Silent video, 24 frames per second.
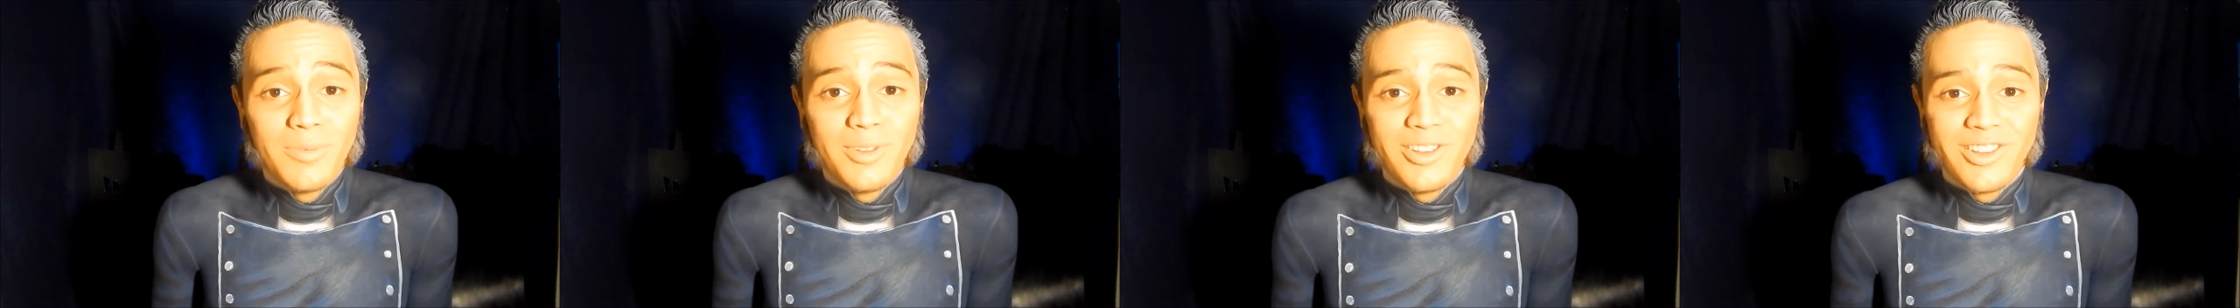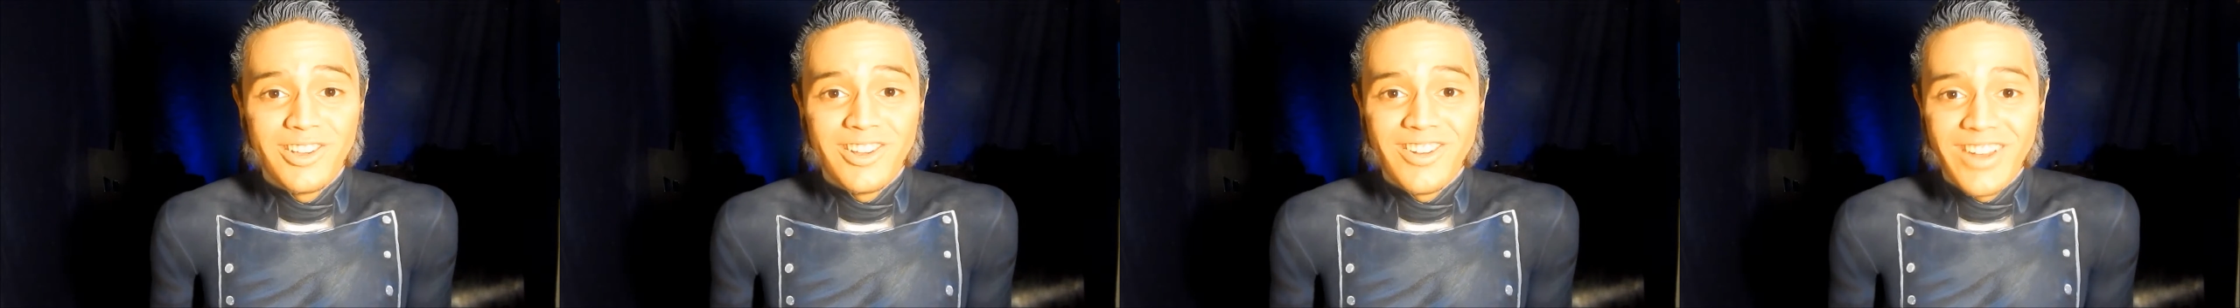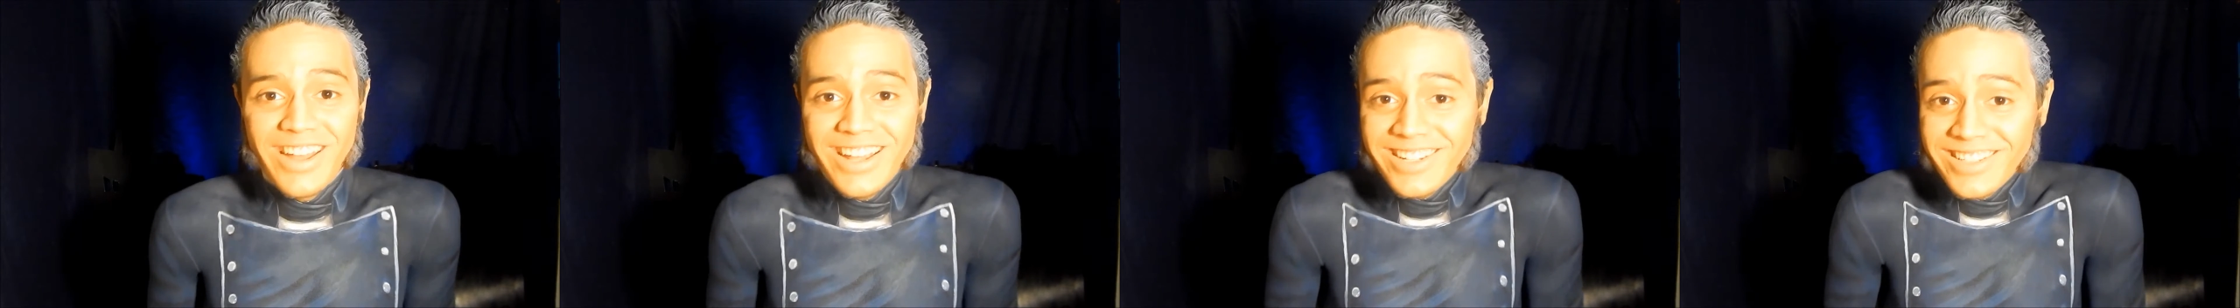to
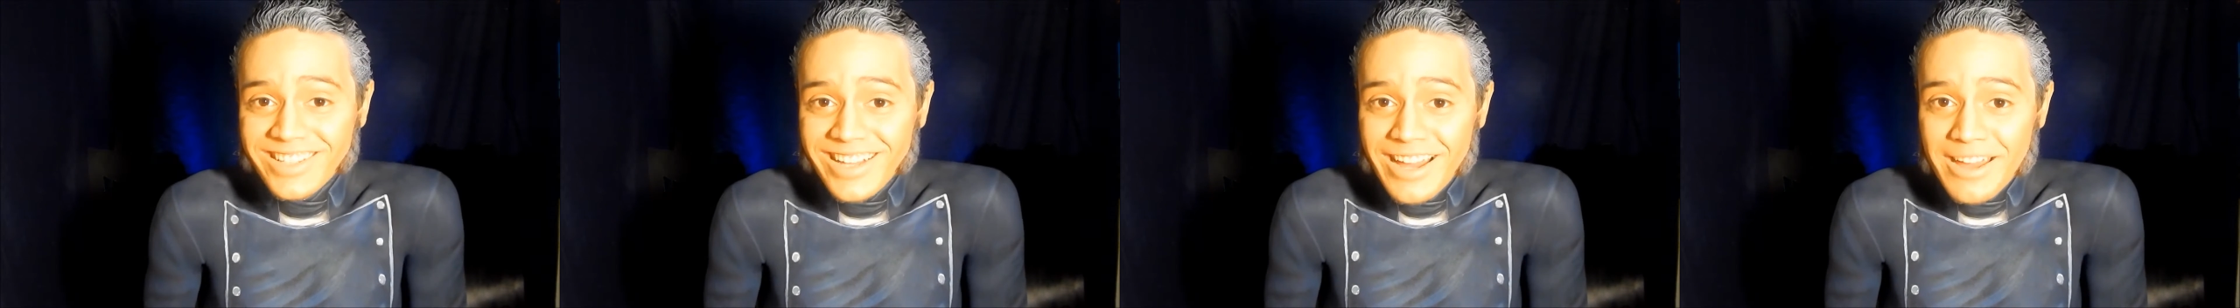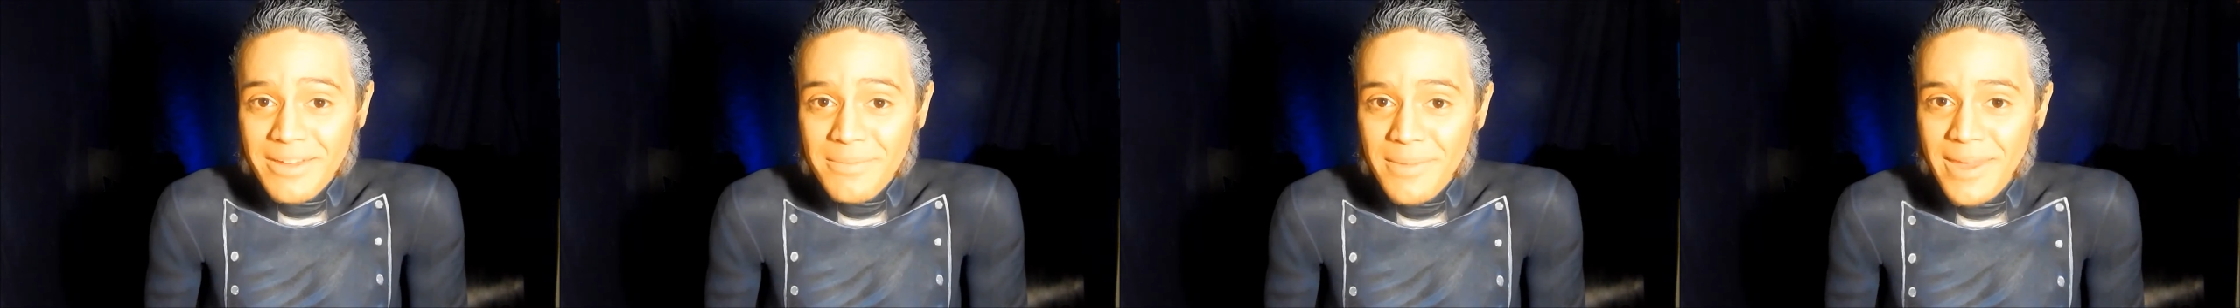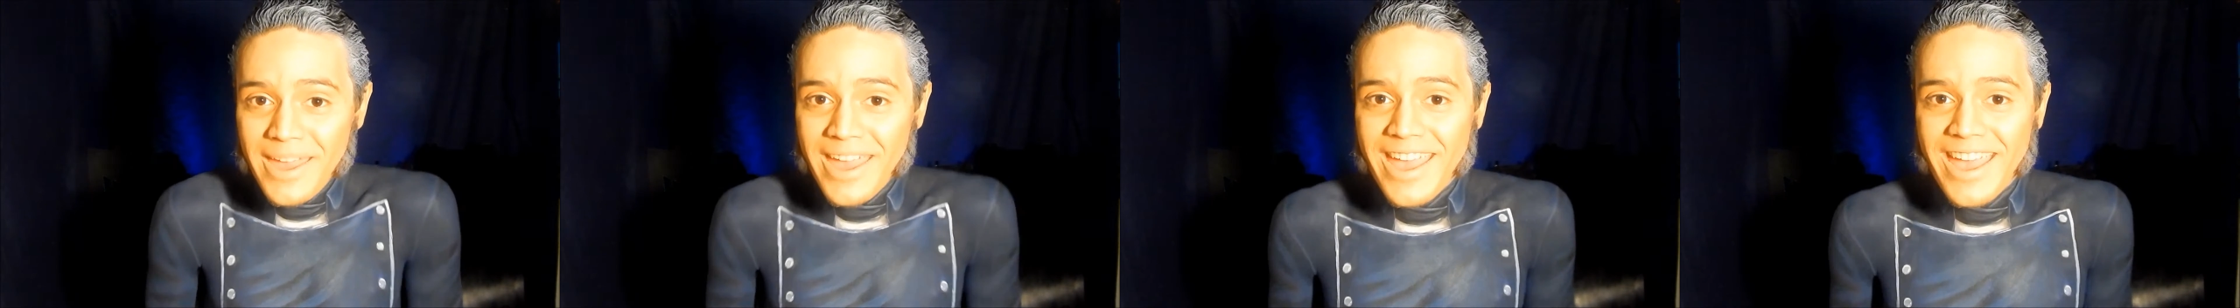see you next
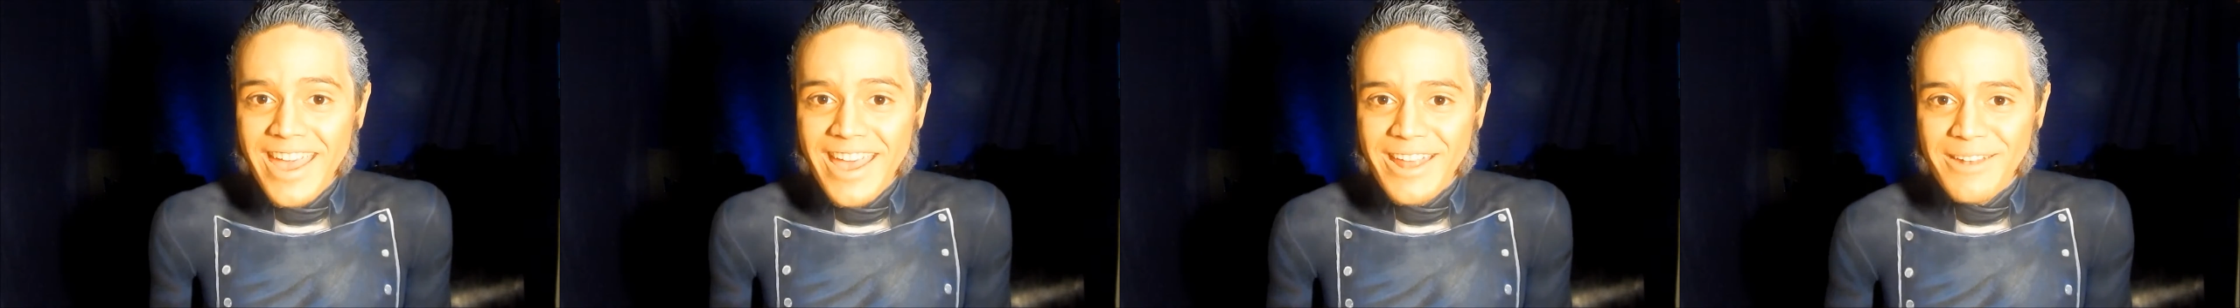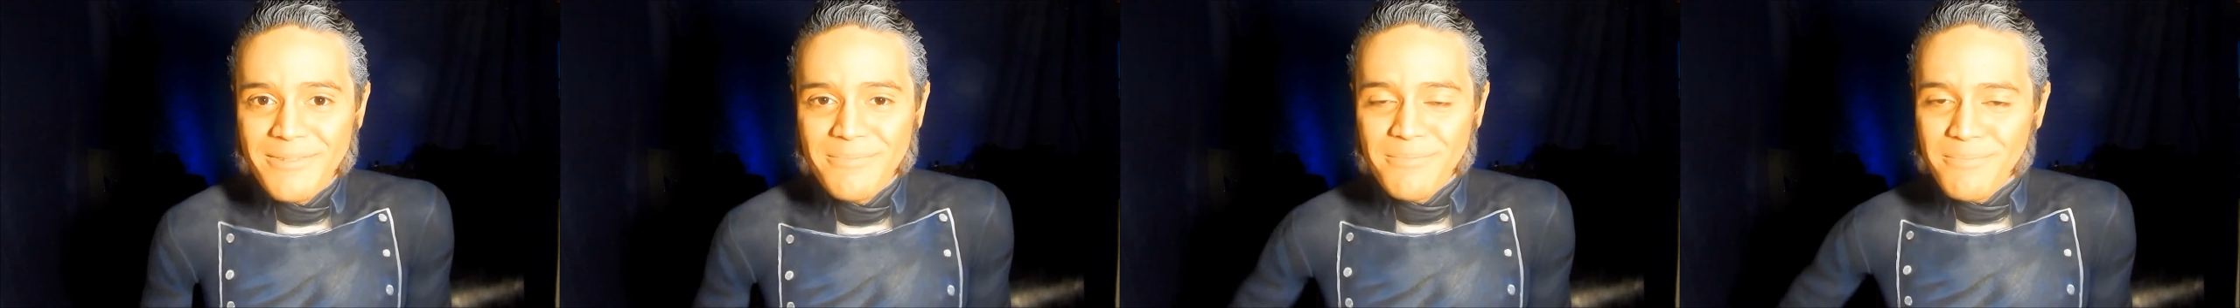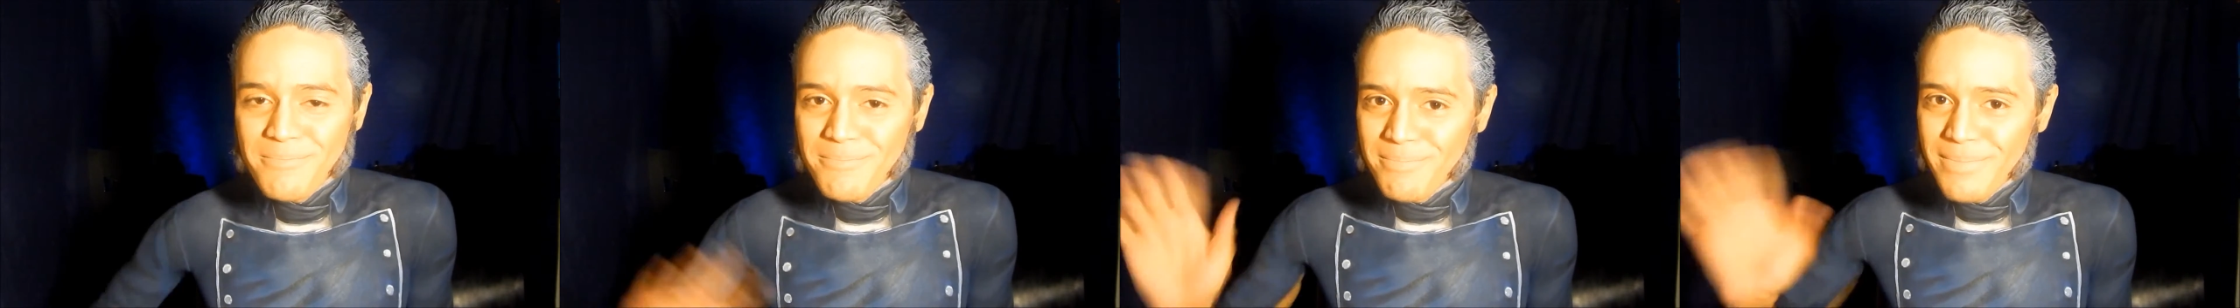time
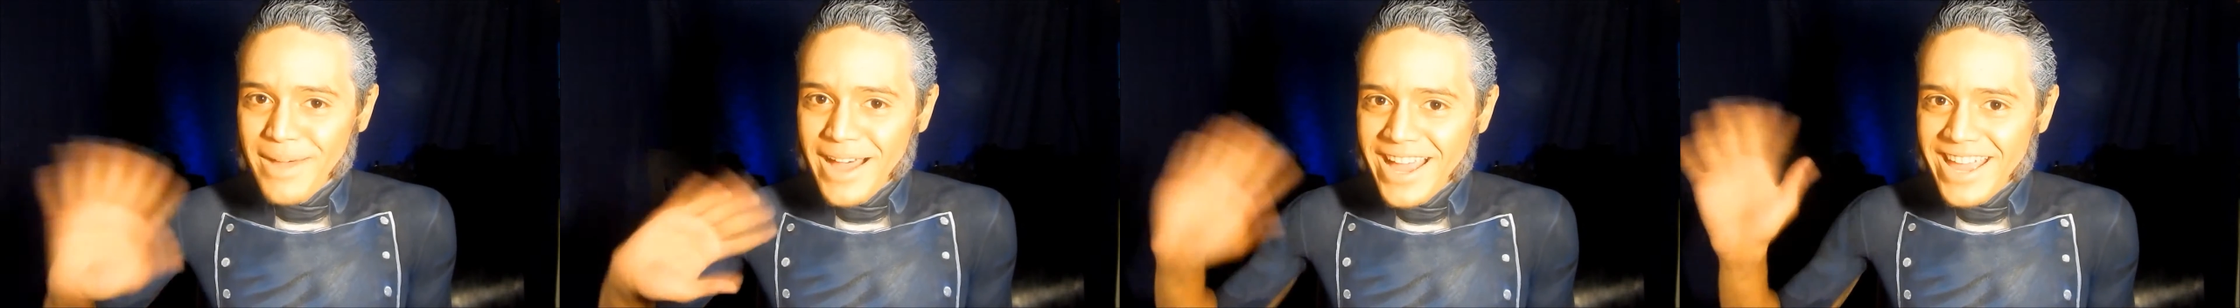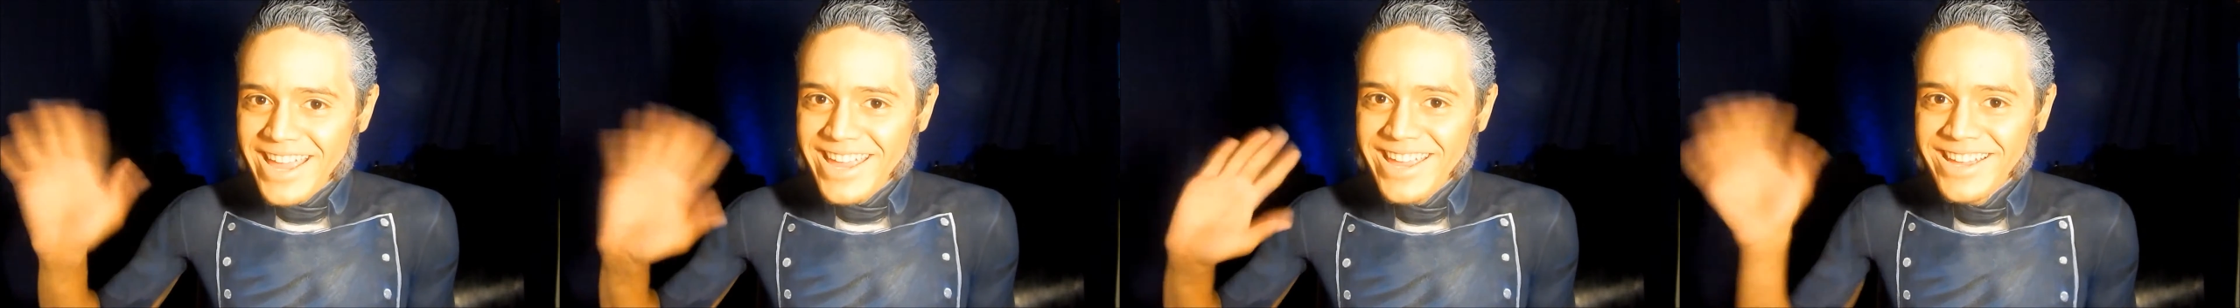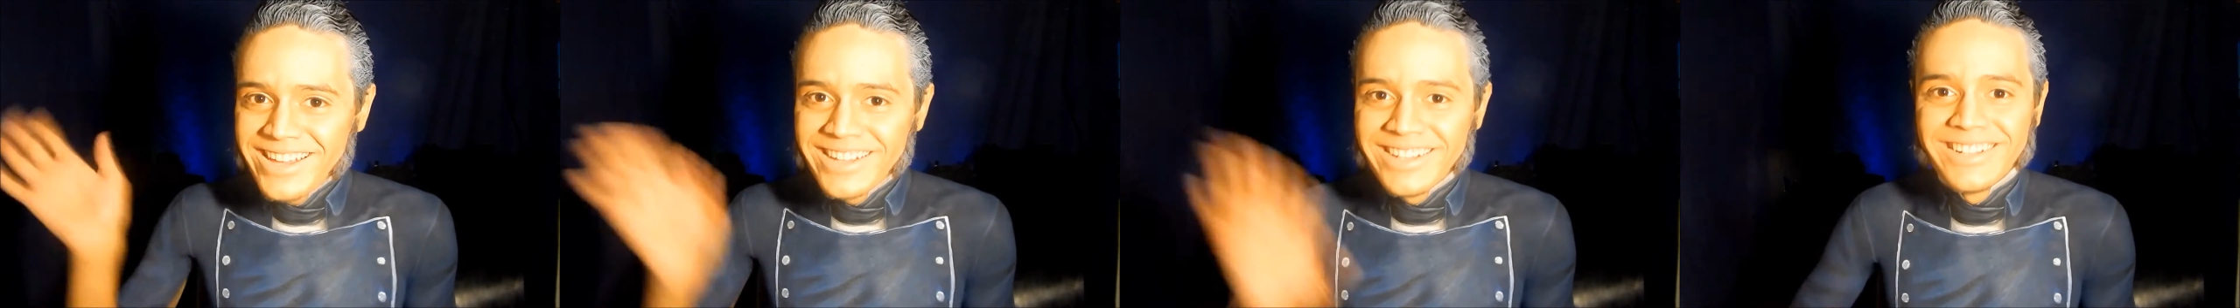and
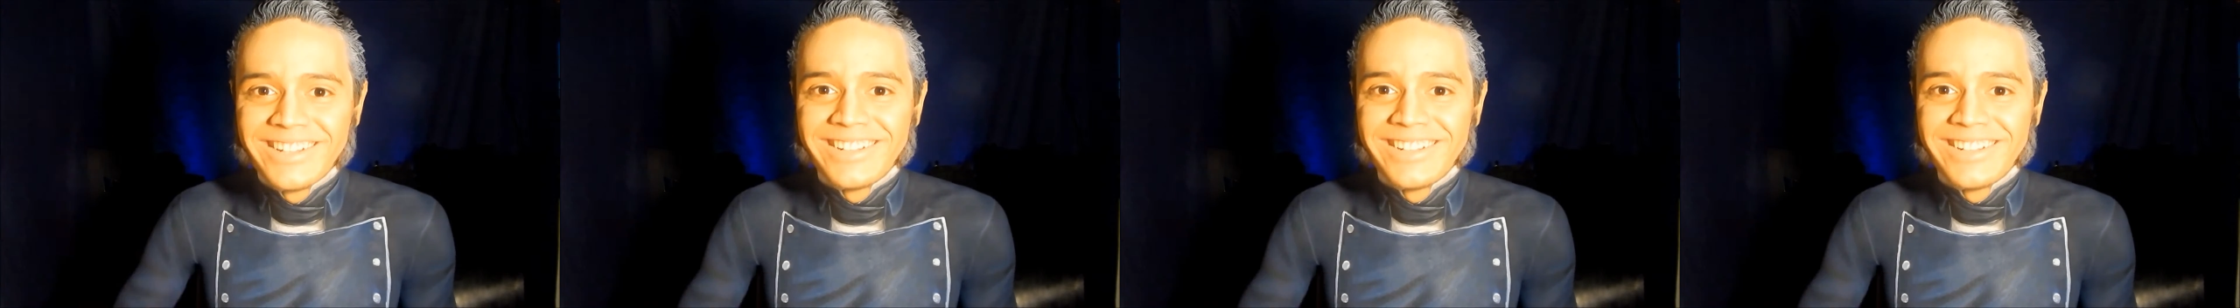bye!